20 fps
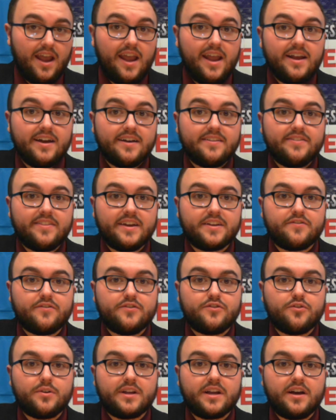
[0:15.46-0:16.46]
And thanks
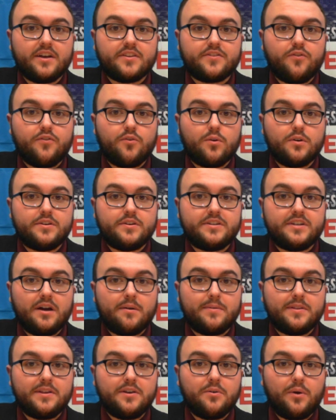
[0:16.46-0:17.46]
for joining us for
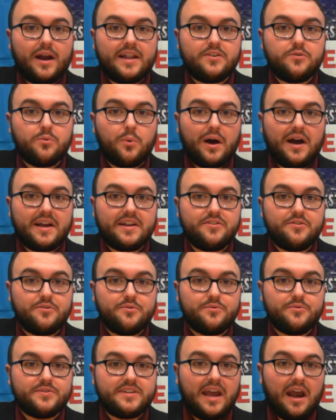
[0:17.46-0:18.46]
WNY
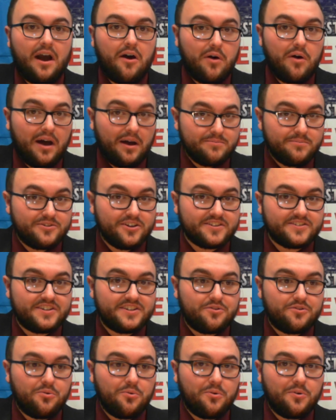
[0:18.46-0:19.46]
News Now. I'm
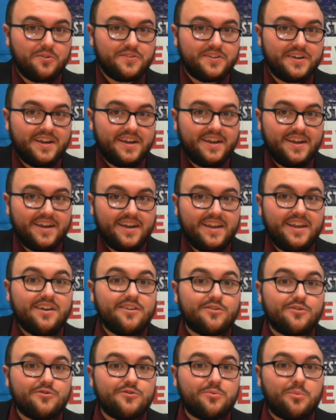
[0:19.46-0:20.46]
Justin Gould.
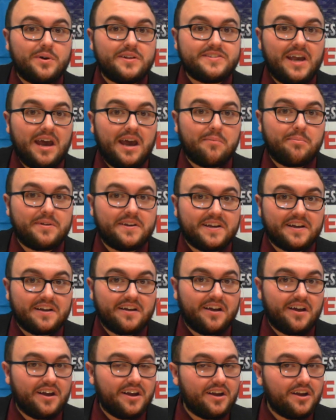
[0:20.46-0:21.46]
Here's what's
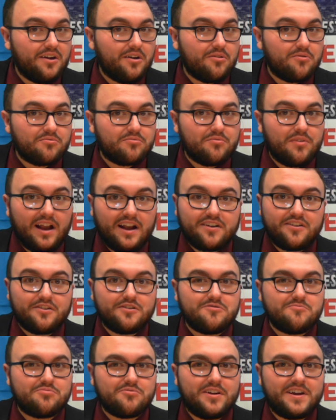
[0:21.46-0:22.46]
happening. A
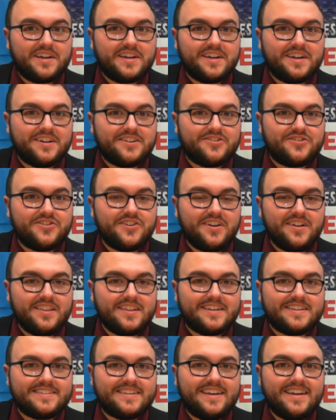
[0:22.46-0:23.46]
record-breaking
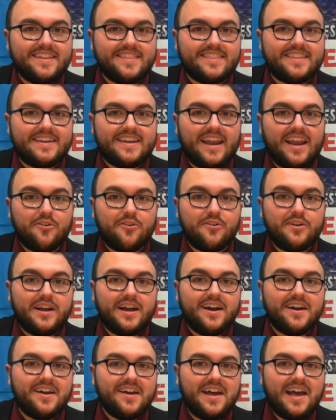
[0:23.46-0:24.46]
chill has hit the
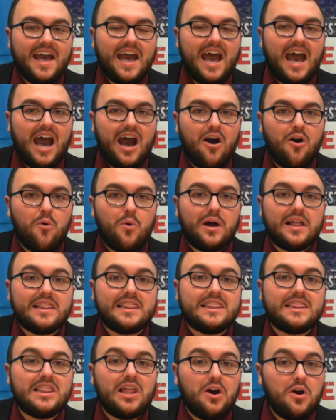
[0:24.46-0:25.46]
area. How
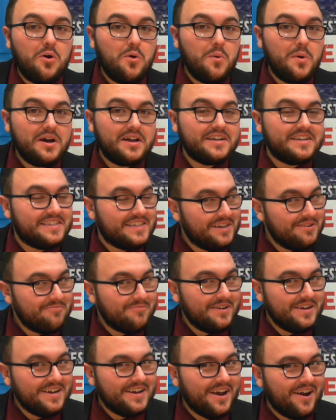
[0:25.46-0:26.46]
low
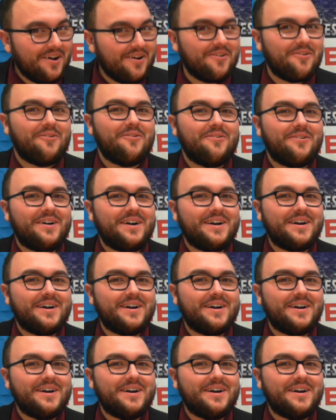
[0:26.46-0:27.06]
did we go?